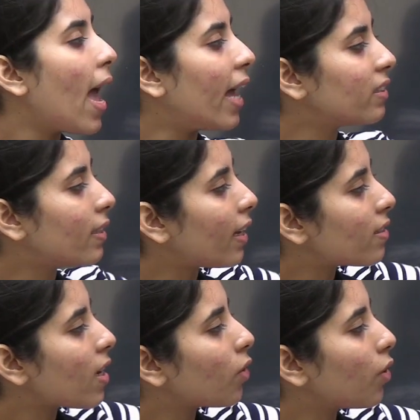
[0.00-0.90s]
and
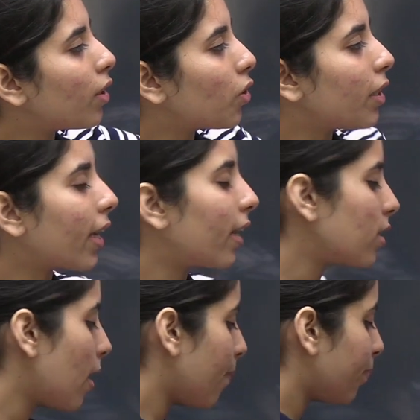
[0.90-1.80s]
that's how you are going to
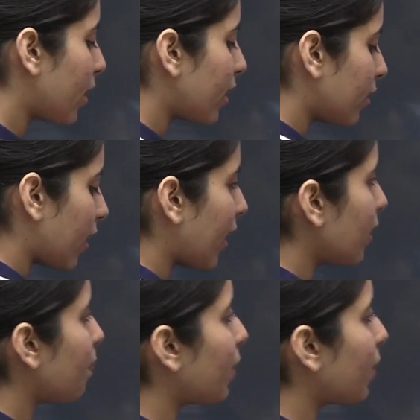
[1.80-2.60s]
get that time